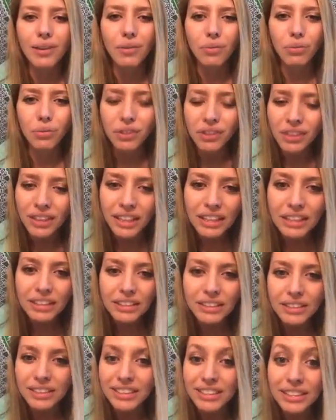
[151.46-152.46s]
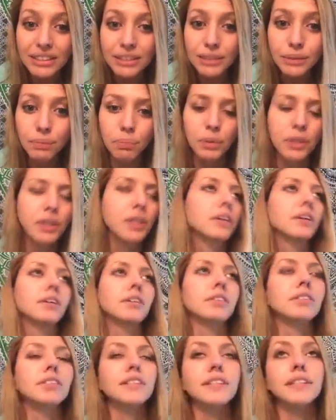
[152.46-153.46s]
released,
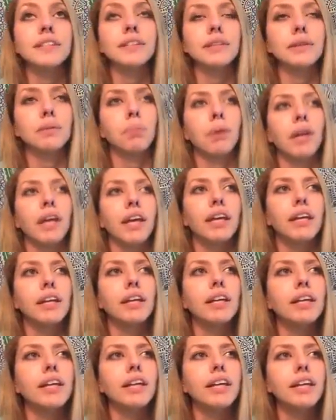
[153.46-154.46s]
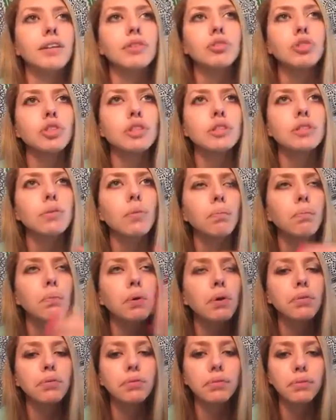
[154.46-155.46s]
disappeared, dissipated. It just
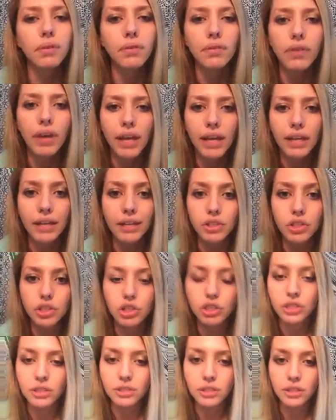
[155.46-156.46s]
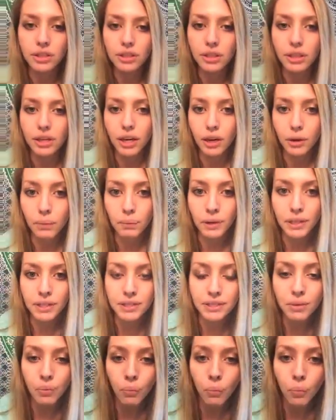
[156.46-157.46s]
poof, vanished into thin air
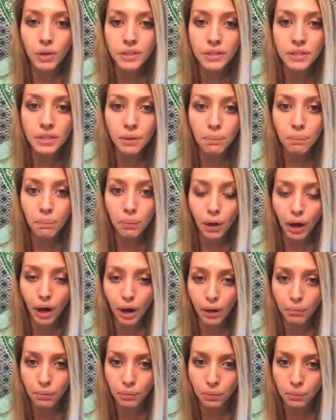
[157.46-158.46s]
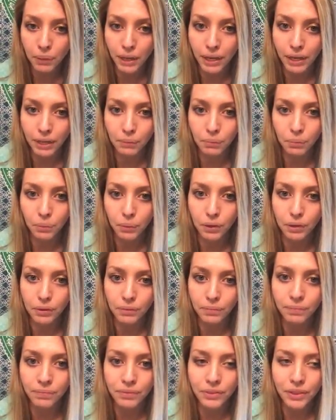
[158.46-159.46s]
because it wasn't a problem anymore.
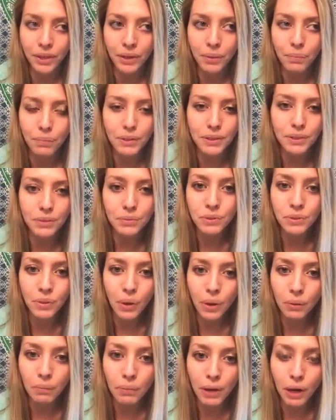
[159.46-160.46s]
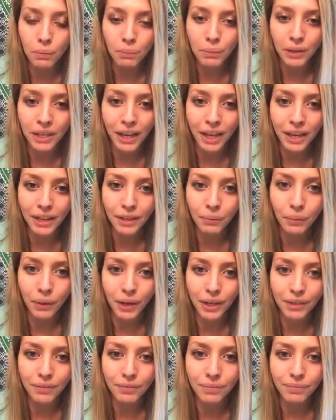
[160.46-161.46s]
Because it was all about me
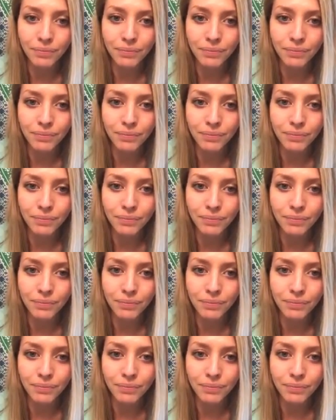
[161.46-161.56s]
anyway.